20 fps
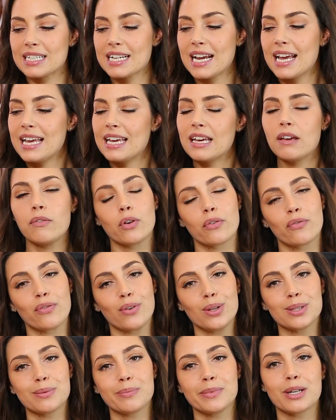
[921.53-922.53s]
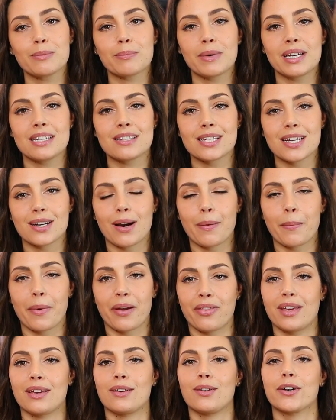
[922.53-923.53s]
If you're following me on my Instagram, I
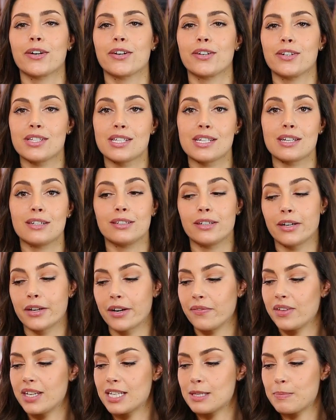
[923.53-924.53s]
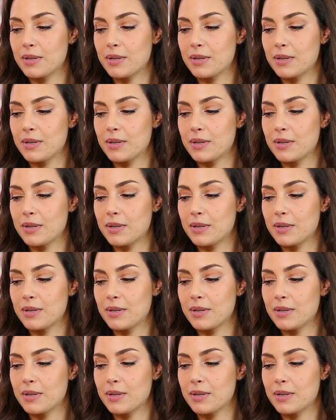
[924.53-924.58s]
think you're gonna see a lot of this,